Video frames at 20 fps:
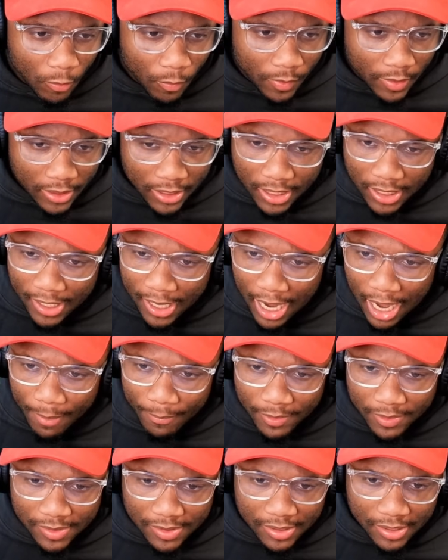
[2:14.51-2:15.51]
We need
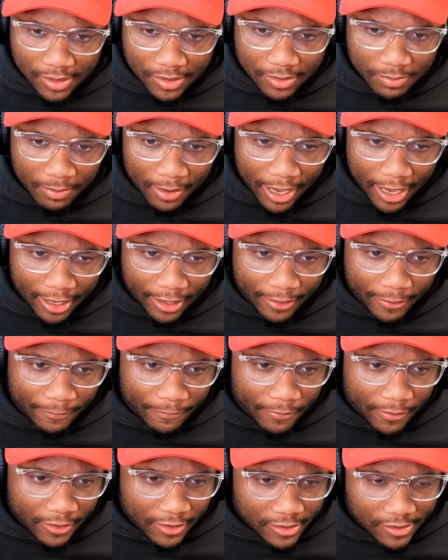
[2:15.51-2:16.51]
common sense back.
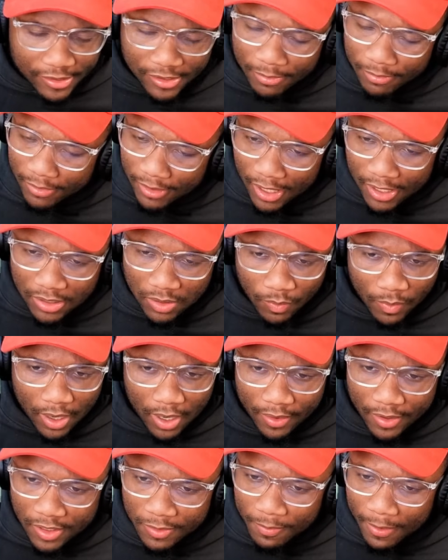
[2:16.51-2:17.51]
Some things
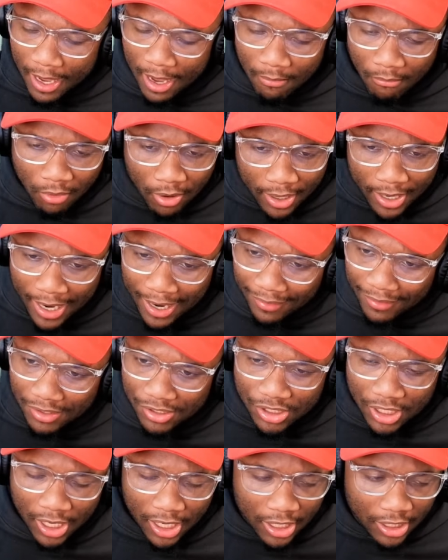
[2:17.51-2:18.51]
around this bad boy got to
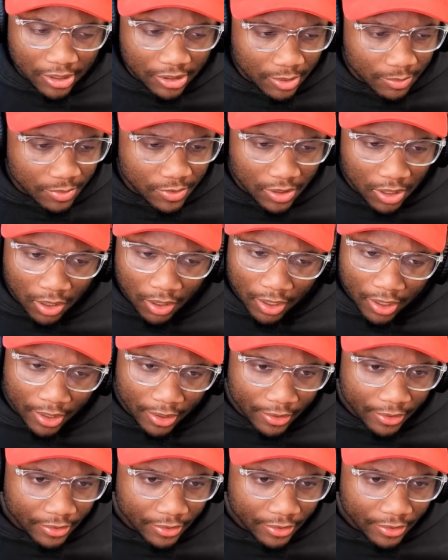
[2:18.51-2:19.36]
change. I'm sorry.